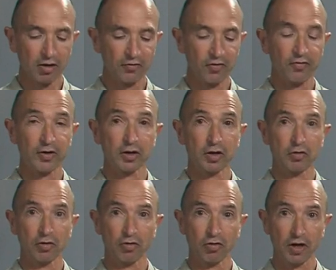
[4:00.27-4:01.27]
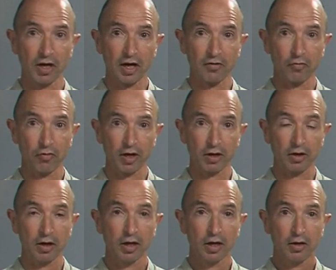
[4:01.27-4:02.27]
coffee filter, you can see I've
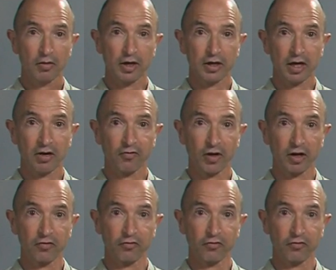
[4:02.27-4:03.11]
written the identifying